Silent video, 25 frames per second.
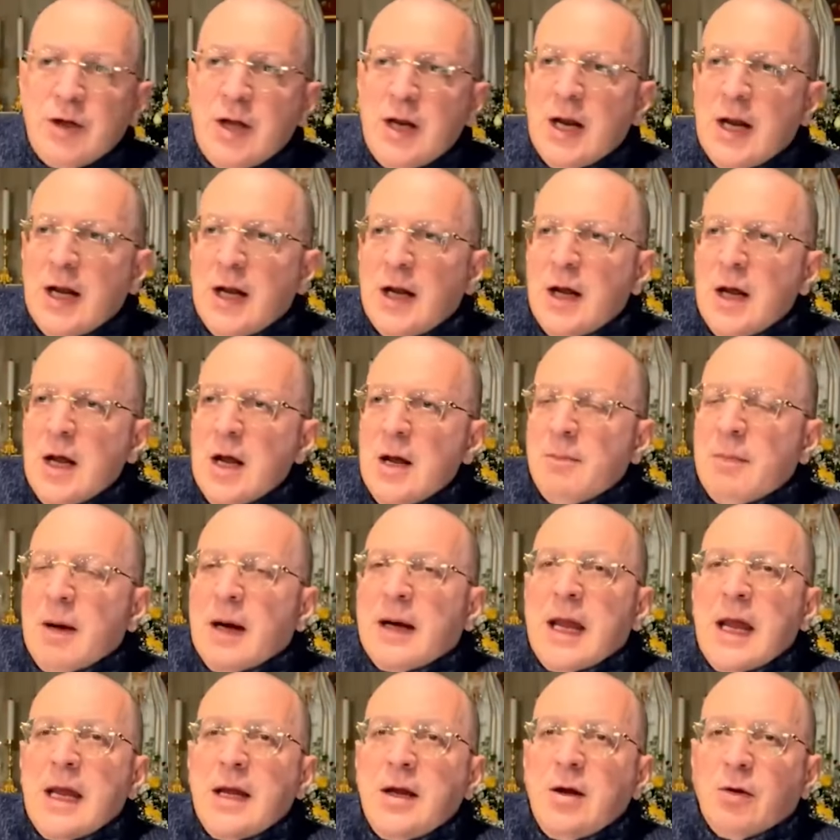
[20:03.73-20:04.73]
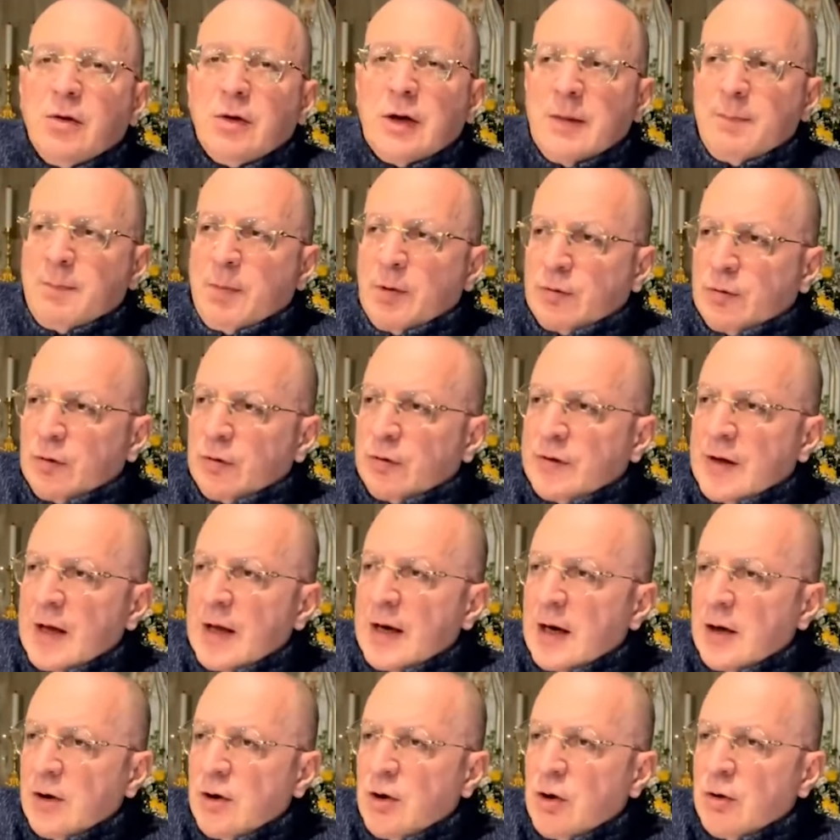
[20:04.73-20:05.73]
although he's right.
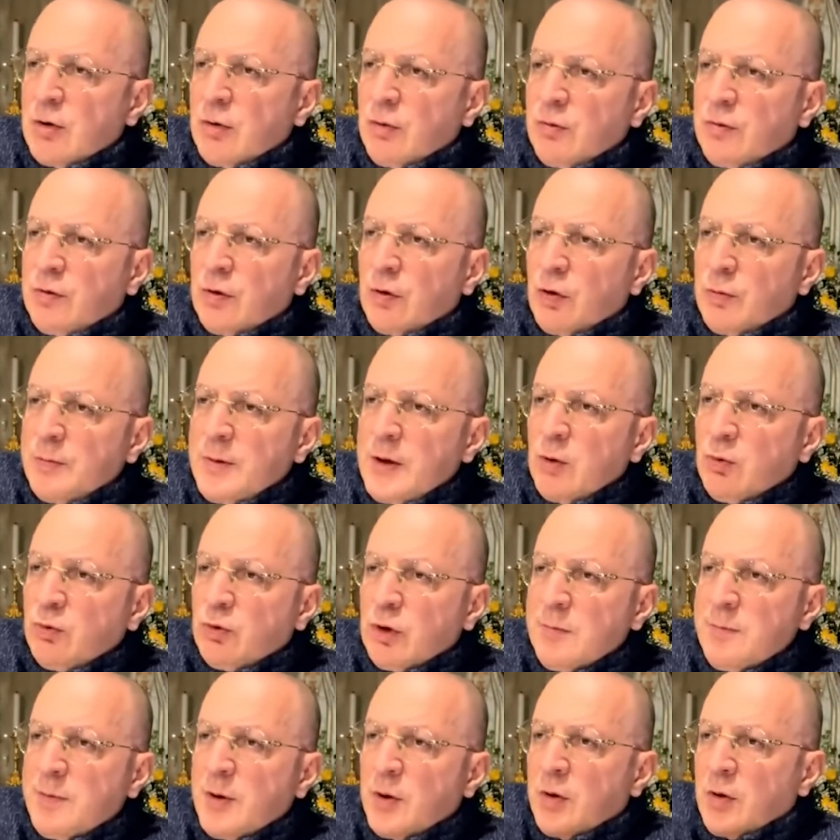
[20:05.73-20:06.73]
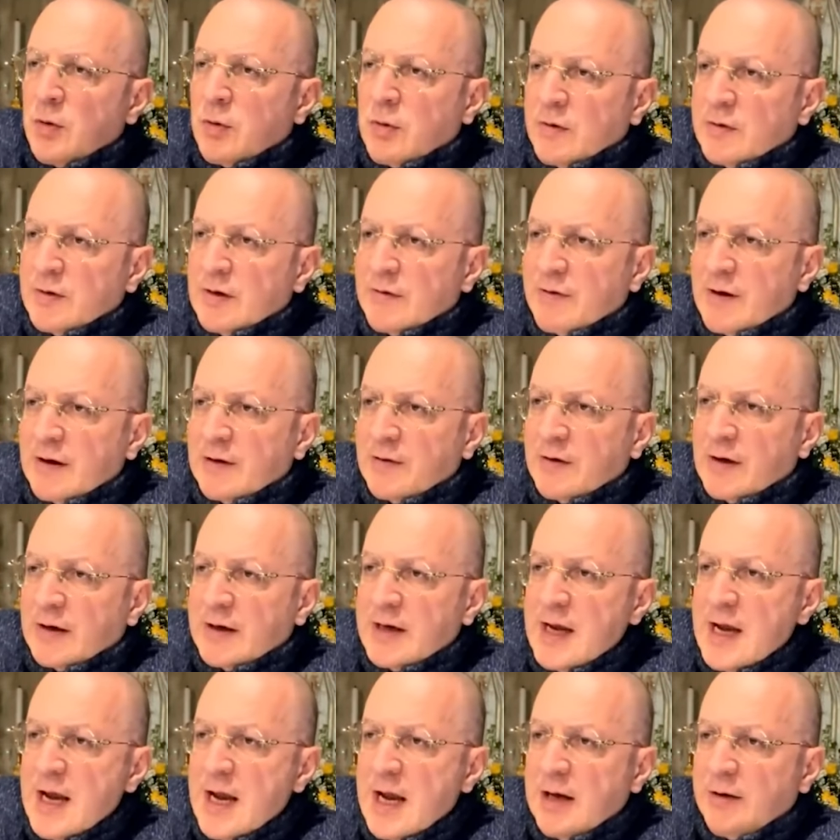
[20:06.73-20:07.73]
In fact, I think of a serious,
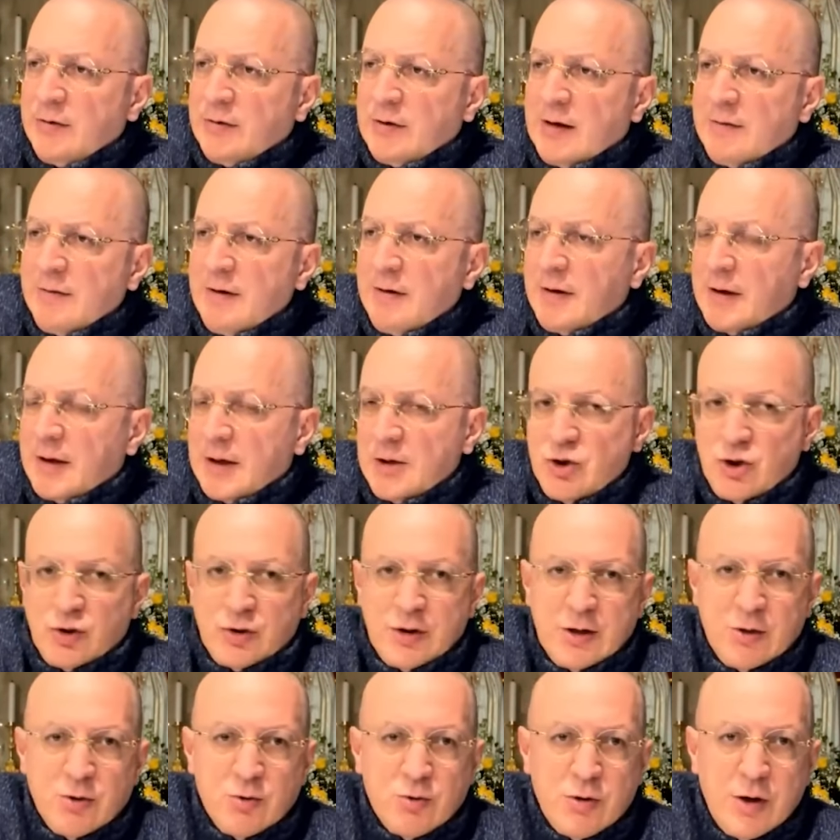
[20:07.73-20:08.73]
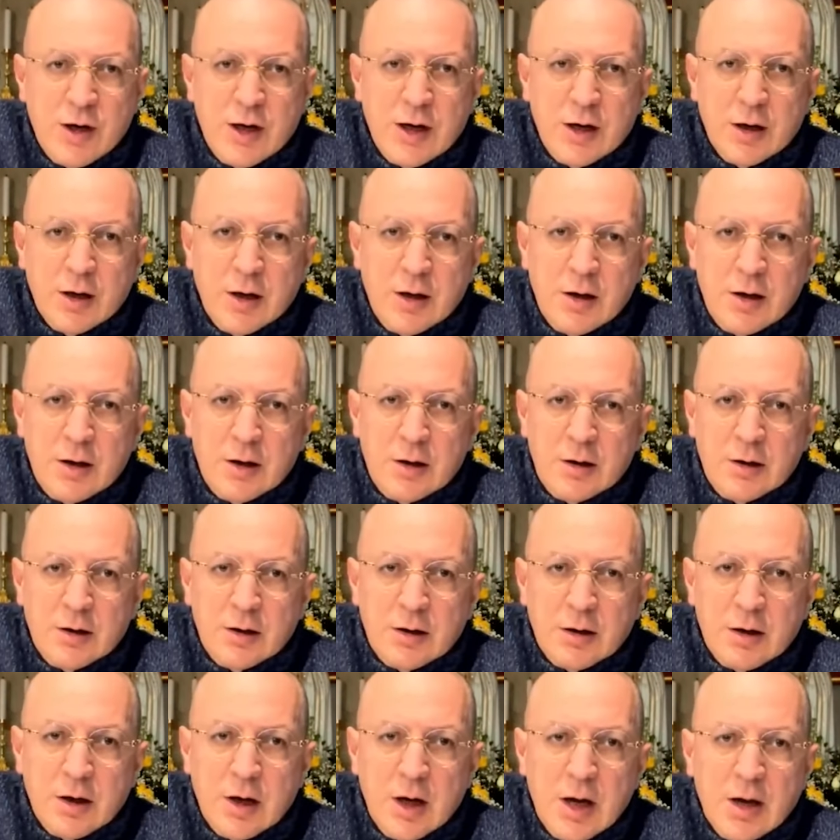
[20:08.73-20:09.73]
dignified person. What can
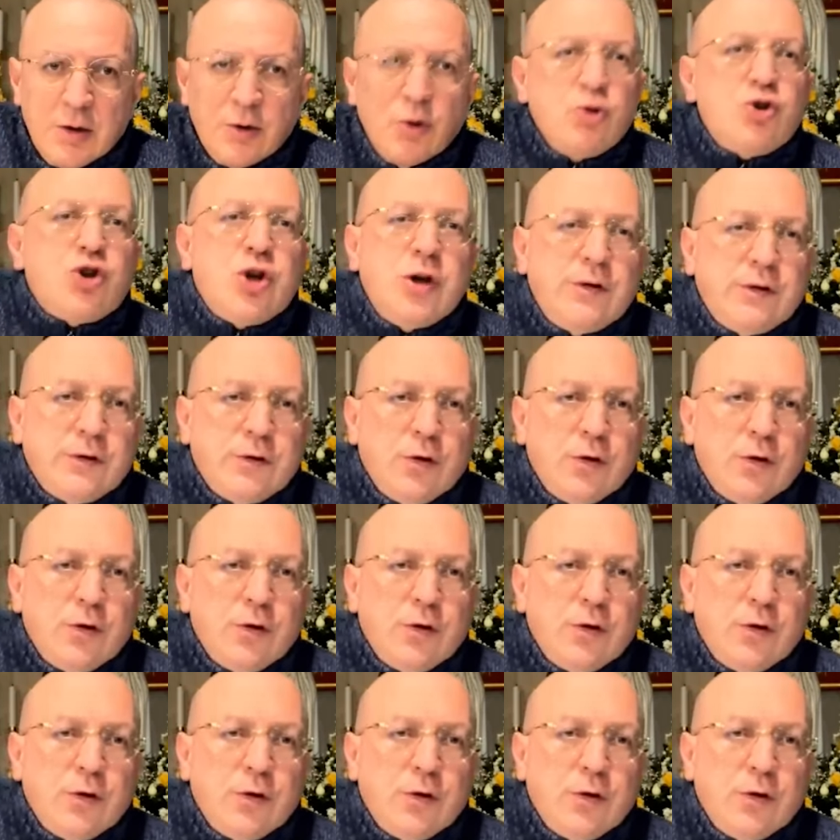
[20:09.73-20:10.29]
they say to him?